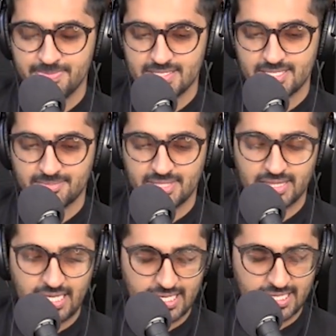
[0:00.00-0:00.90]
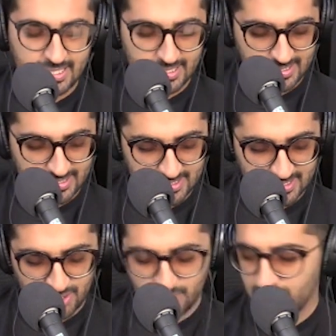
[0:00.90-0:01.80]
something like
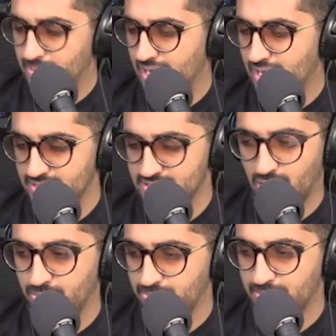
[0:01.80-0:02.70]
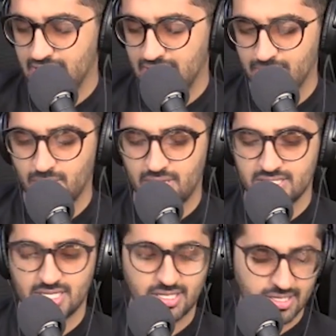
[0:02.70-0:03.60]
he told the band he stopped playing midway.
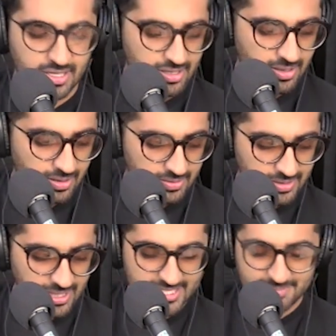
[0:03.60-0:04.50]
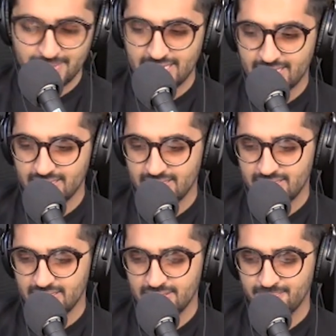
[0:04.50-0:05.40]
He's like, let's make
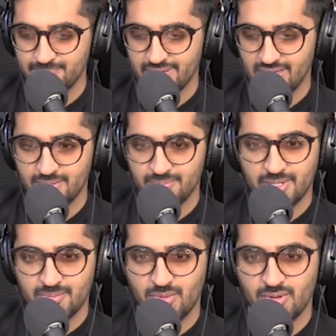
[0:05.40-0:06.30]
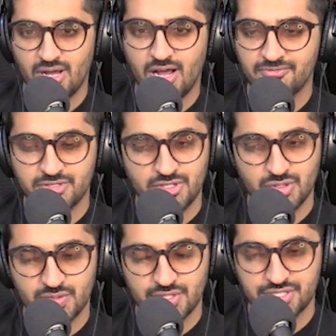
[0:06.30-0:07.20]
the middle a bit more
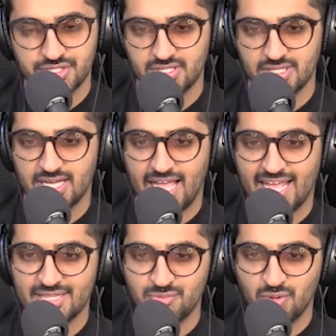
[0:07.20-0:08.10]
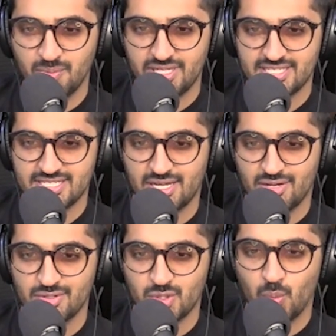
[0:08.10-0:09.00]
afternoonish. At the moment, it
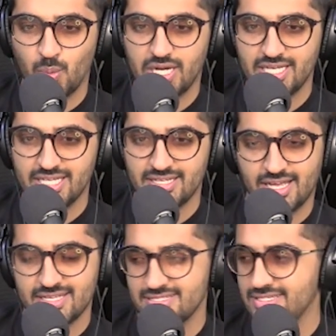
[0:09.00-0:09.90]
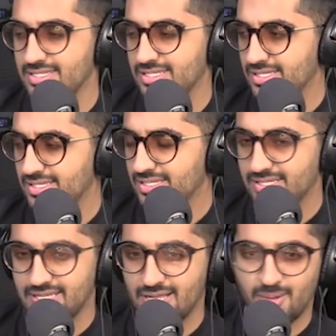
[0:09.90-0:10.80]
sounds windy and icy,
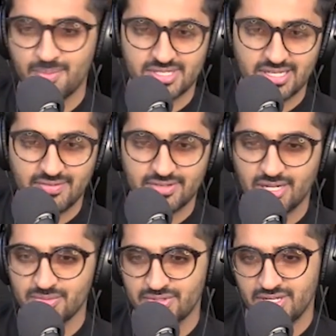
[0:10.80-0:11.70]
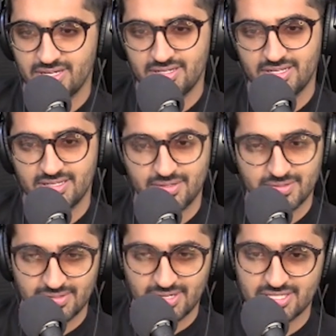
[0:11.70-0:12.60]
and obviously David Gilmour and and you
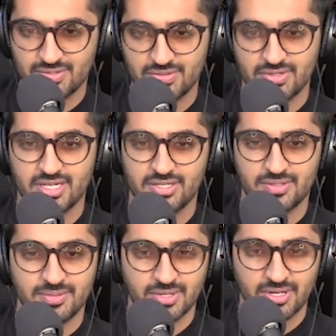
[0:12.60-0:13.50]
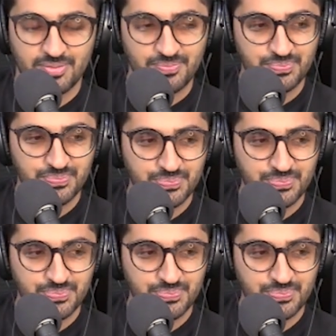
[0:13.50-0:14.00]
know the rest could relate to him. But um,